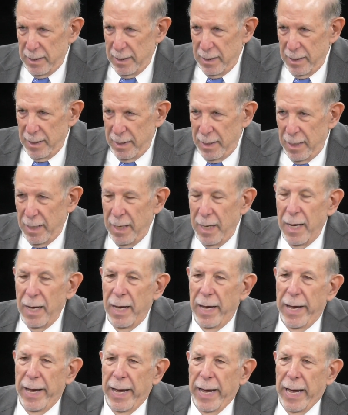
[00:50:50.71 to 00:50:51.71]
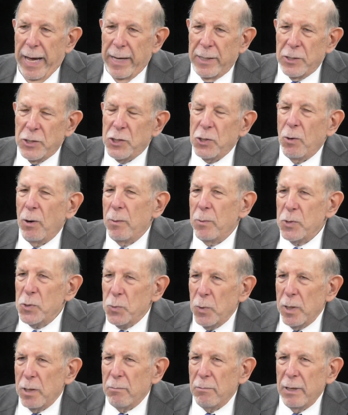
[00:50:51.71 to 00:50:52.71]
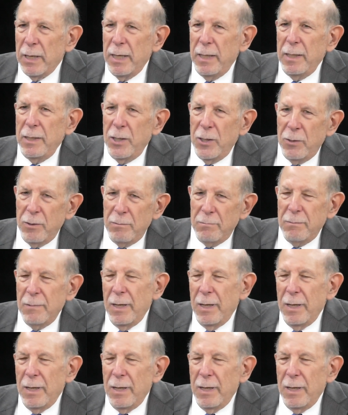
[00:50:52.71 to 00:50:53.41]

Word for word: Mm-hmm. And so I was wondering, you know,